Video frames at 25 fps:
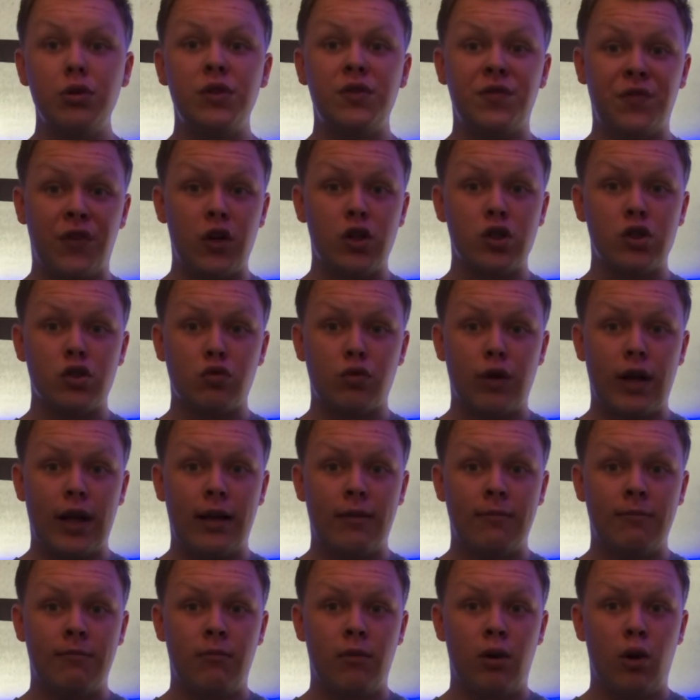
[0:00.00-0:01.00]
first reign
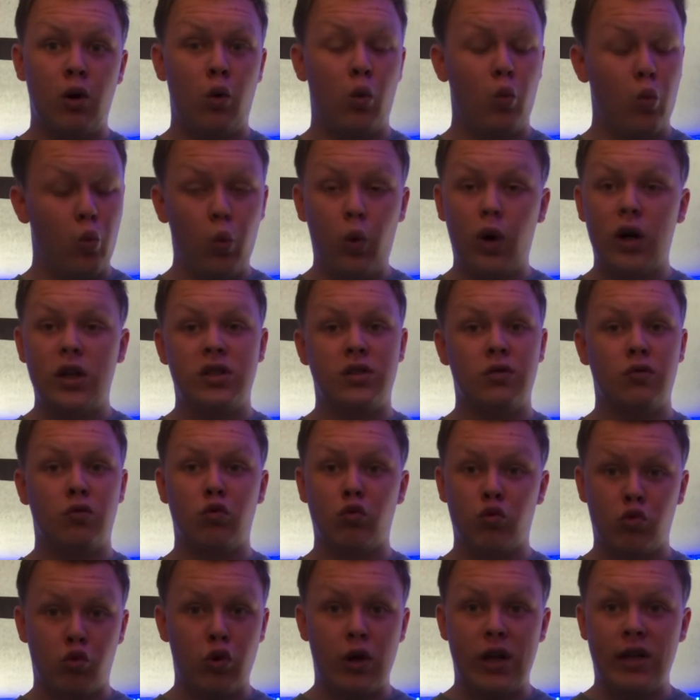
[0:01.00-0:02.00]
was
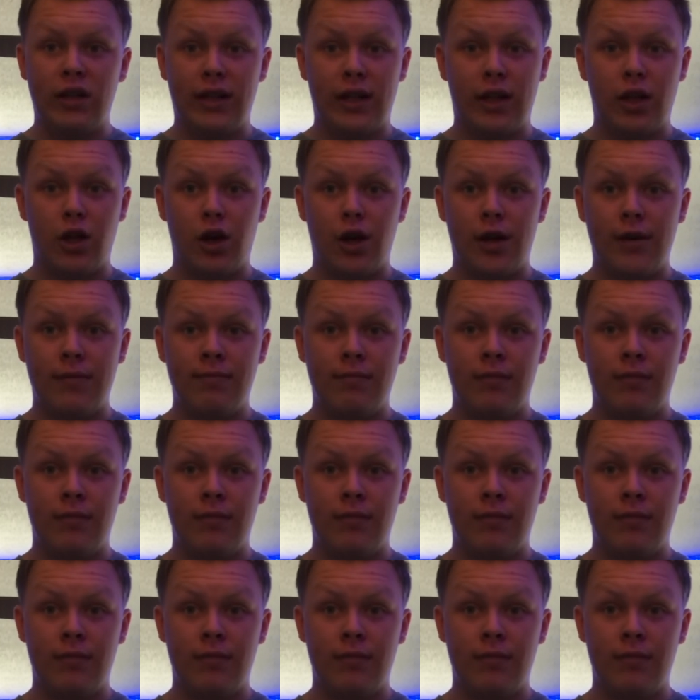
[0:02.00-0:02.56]
really good,